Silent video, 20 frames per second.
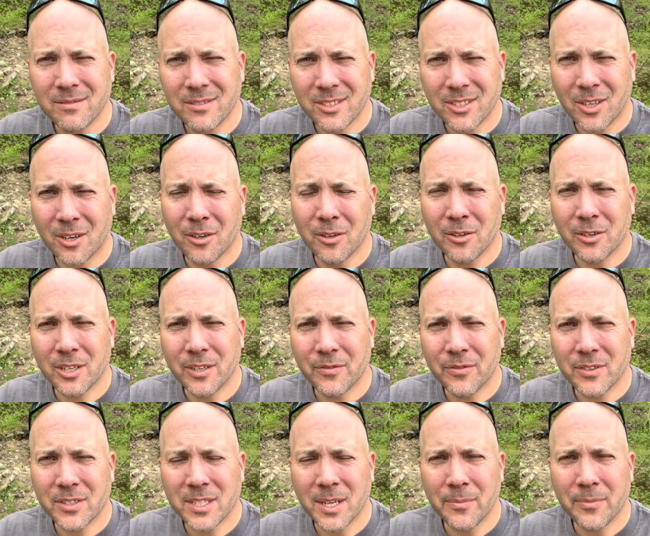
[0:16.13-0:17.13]
start looking
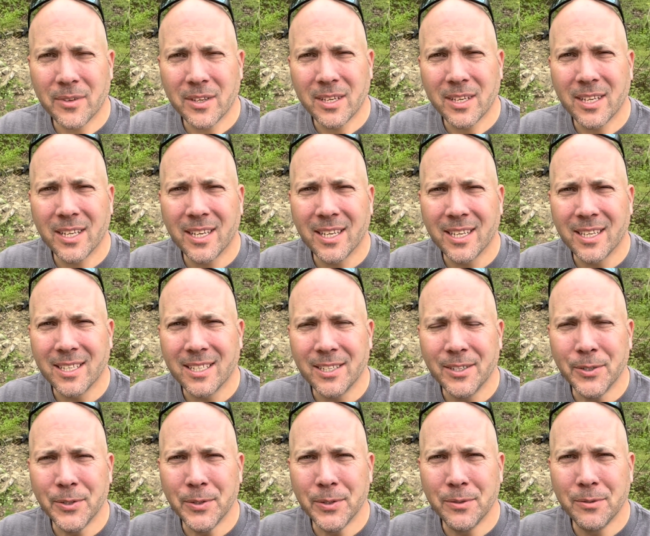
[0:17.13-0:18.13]
for something and
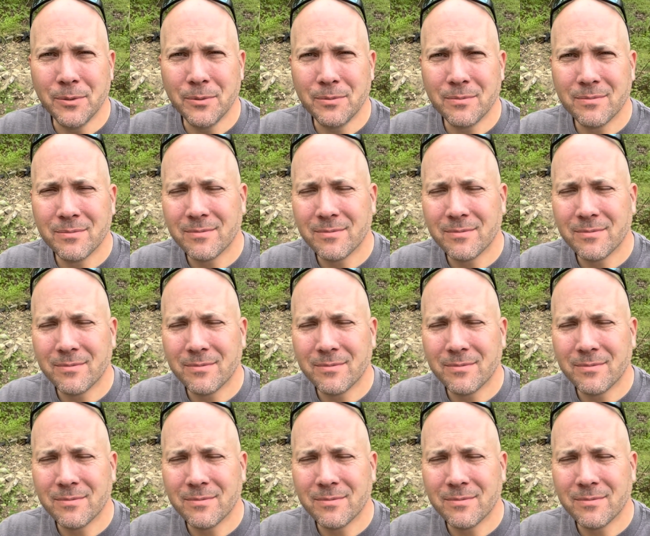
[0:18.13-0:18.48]
you